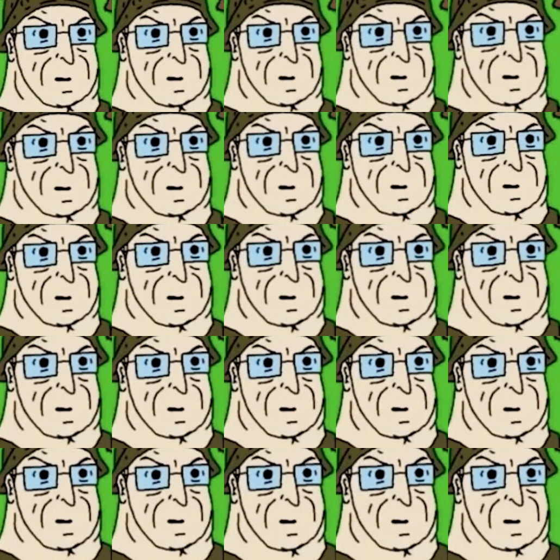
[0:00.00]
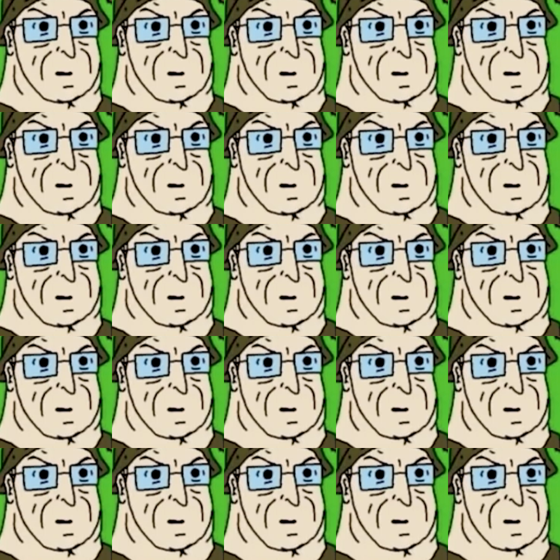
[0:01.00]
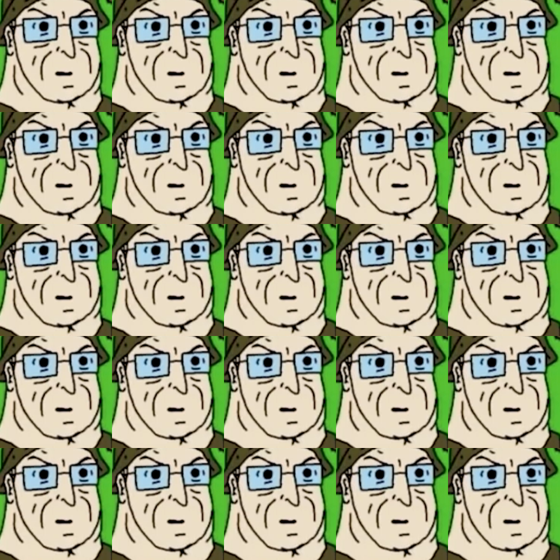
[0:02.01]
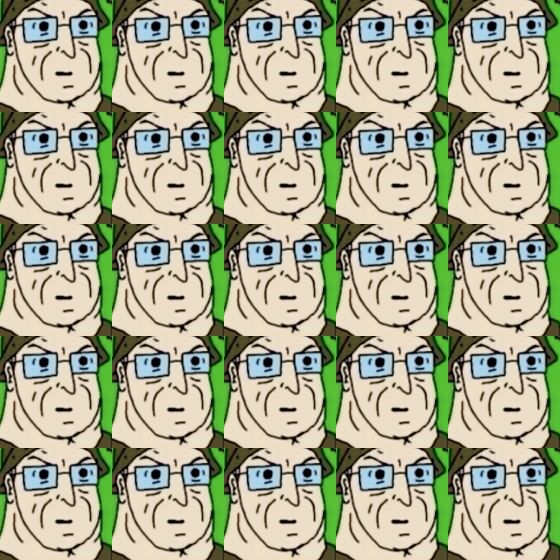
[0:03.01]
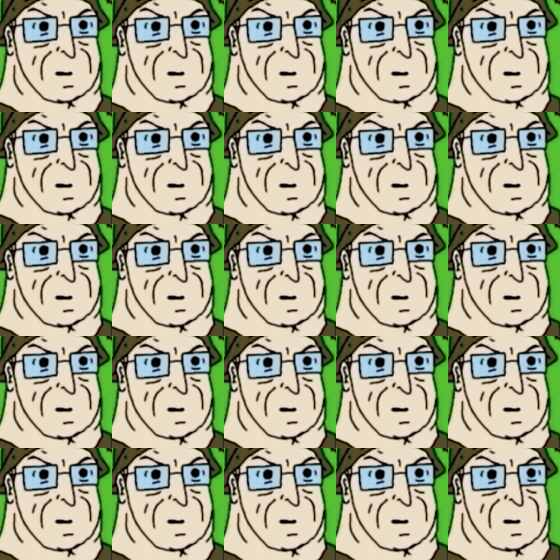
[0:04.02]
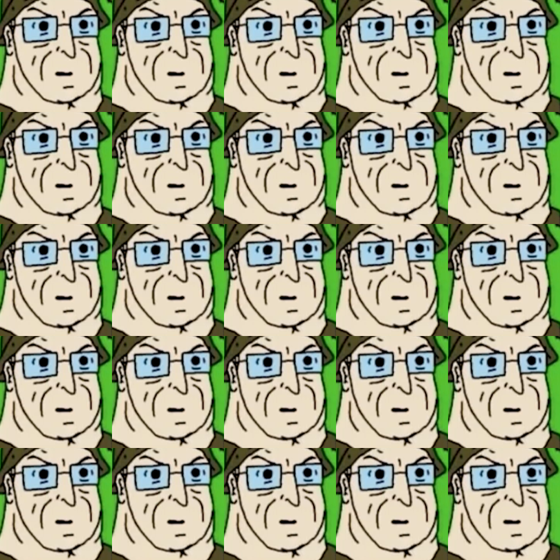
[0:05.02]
(not speaking)